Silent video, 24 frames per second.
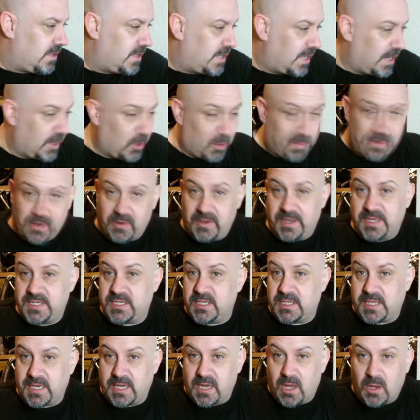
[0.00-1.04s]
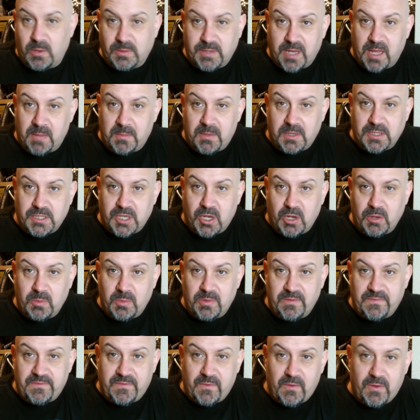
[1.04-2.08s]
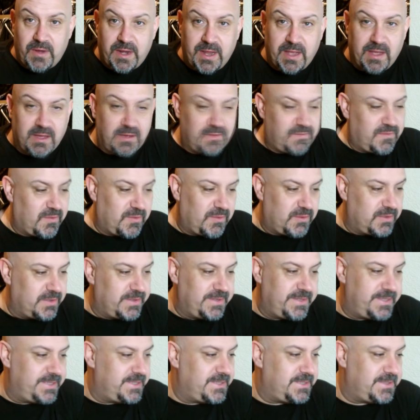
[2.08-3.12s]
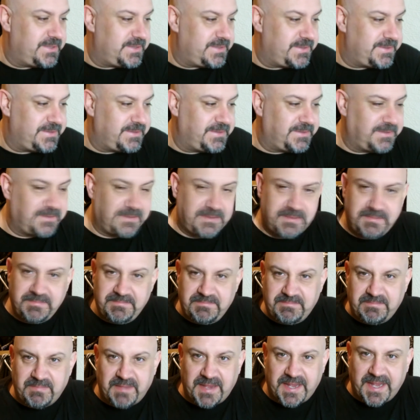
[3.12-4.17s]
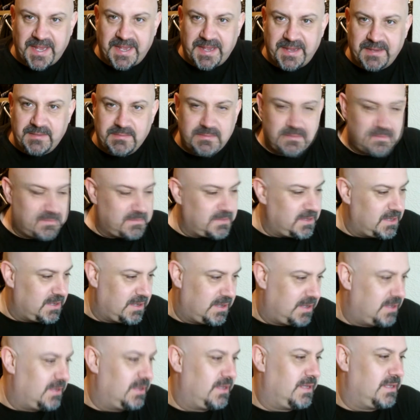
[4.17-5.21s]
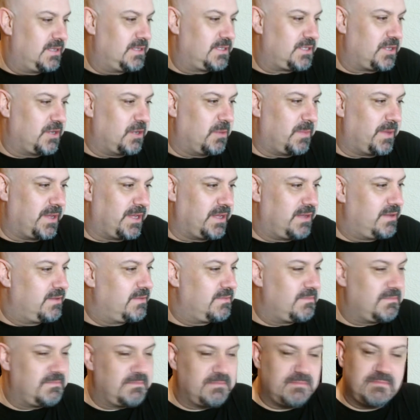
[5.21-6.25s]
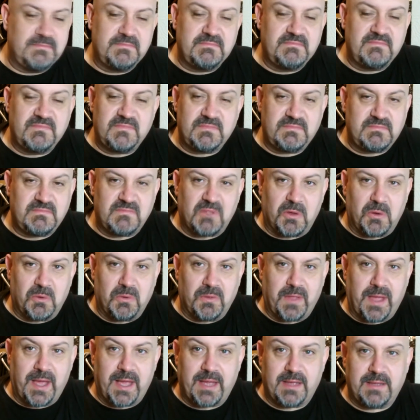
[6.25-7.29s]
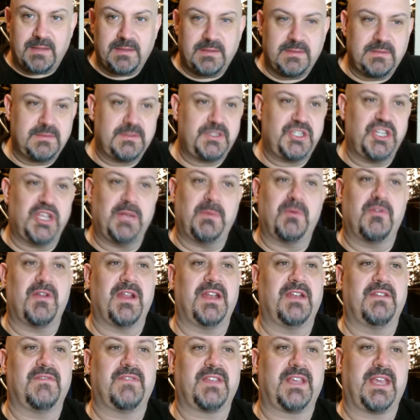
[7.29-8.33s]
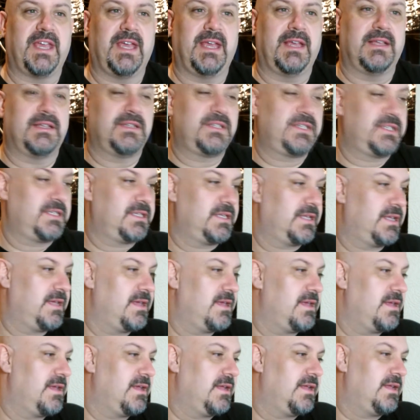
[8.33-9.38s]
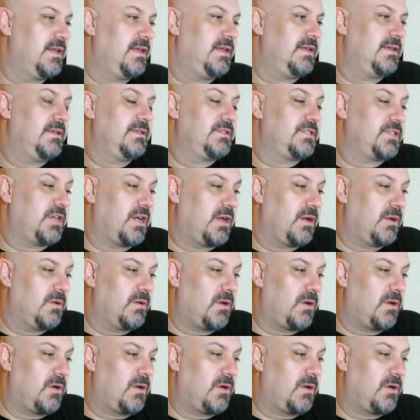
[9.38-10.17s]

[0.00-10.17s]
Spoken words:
and I'll be honest, I didn't hold out much hope for it. I thought, yeah, it's going to be not all that, cheaper end of the kits. So